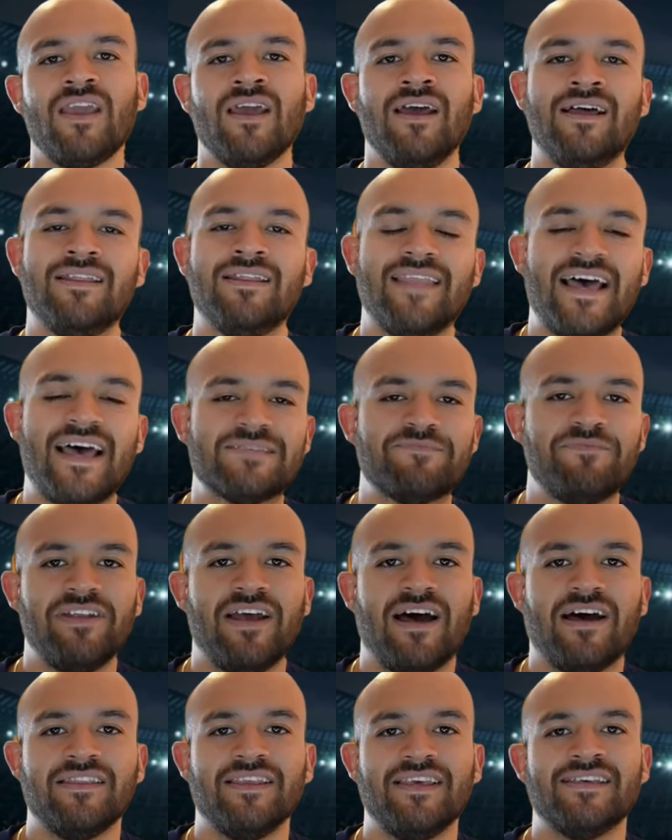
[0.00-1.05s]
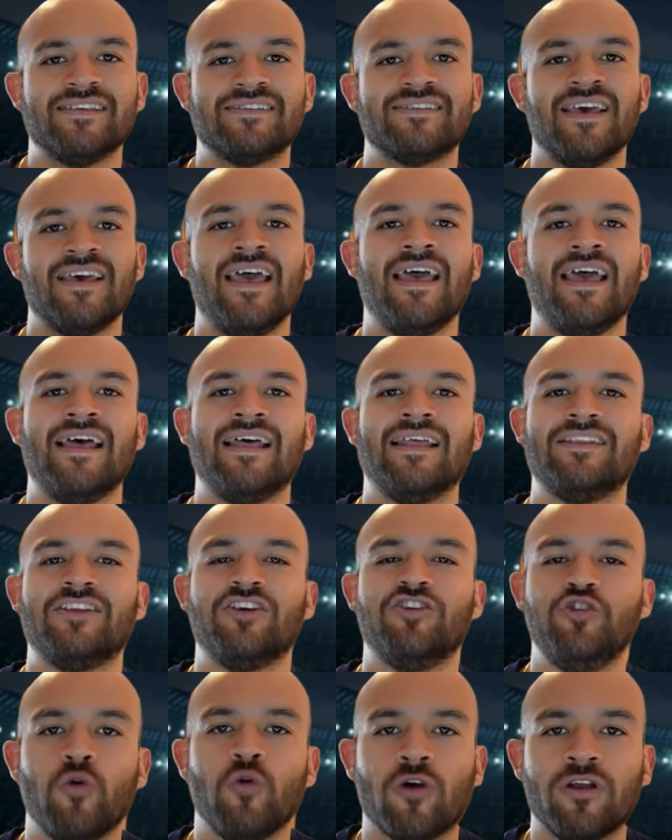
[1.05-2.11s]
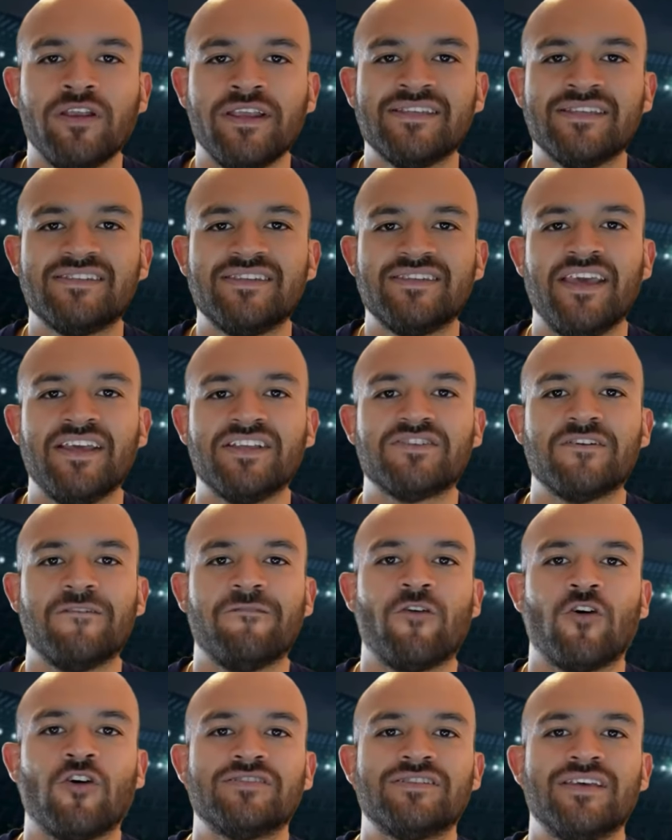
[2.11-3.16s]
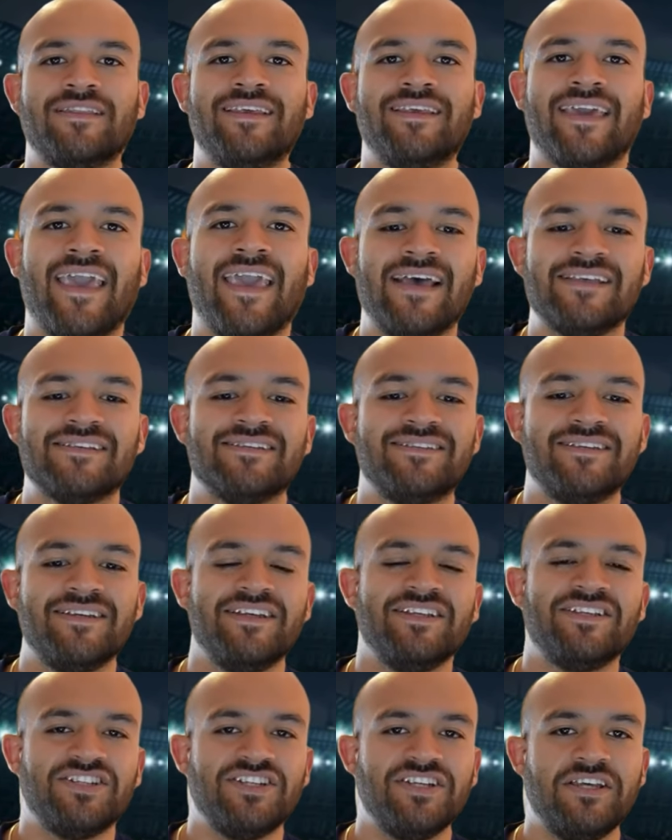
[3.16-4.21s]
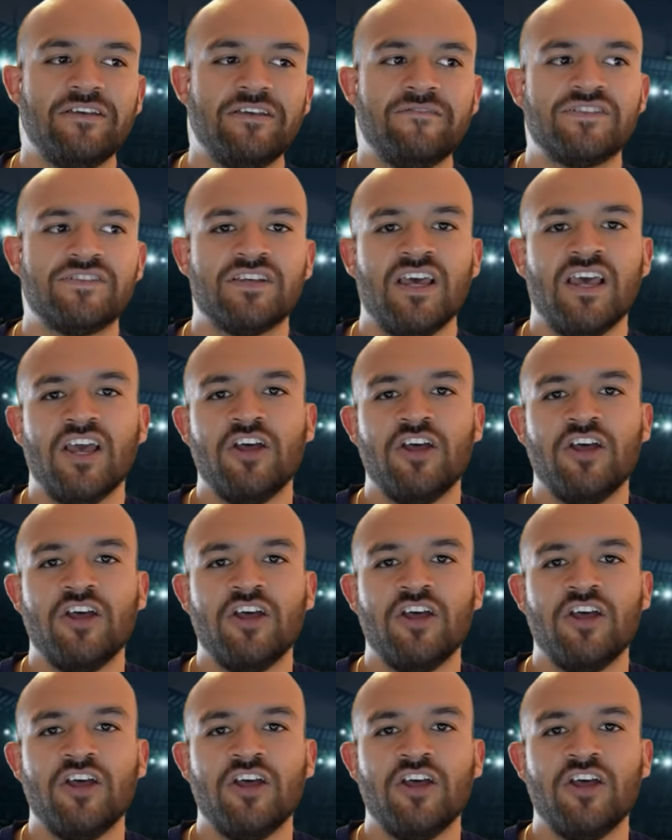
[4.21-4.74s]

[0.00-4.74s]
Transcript: Last but not least, the New Orleans Saints versus the Kansas City Chiefs.